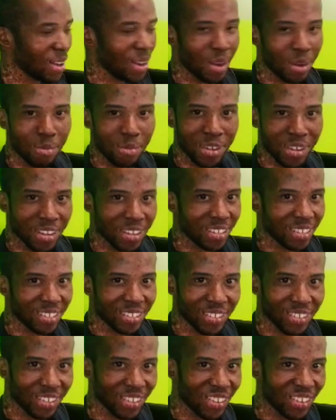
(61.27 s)
I mean,
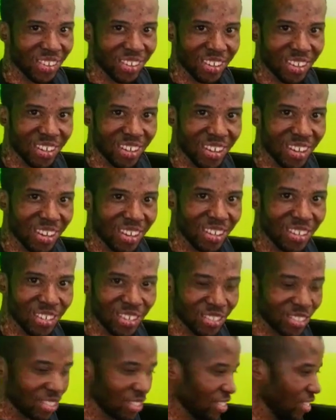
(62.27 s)

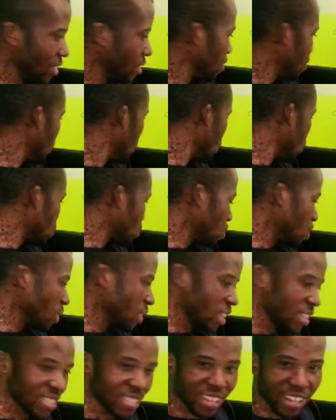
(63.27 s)
it's
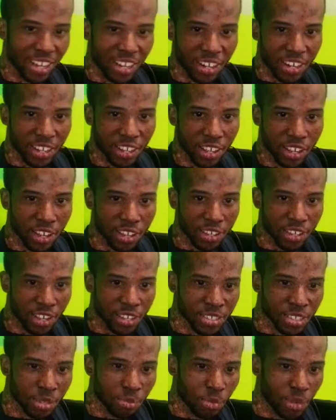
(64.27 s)
not as hard
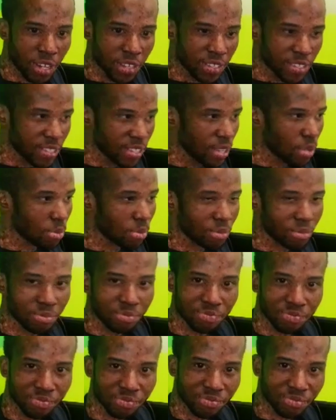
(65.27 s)
as it might seem.
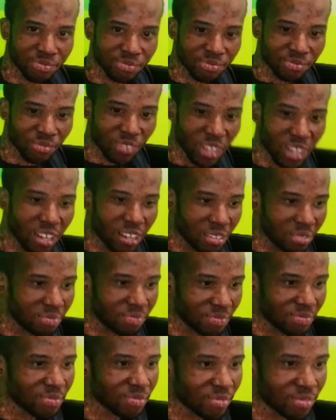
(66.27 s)
Yeah.
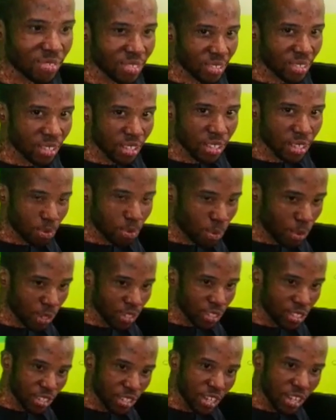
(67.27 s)

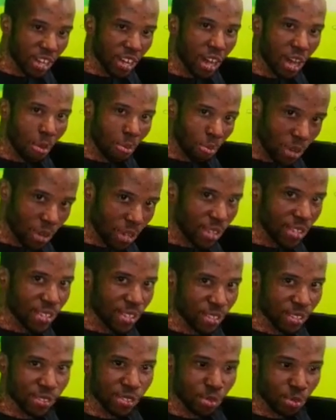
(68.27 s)
Pretty
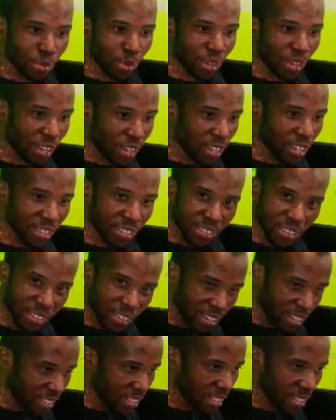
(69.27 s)
amazing to be here.
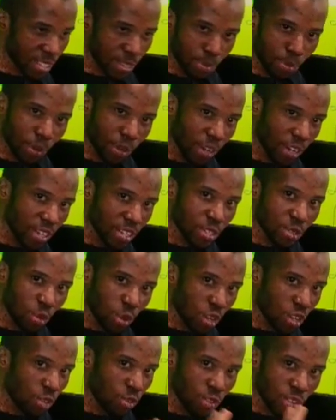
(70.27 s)
Great experience
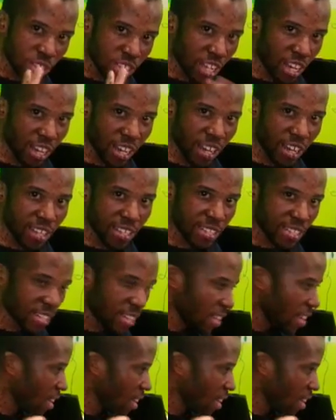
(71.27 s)
working with science,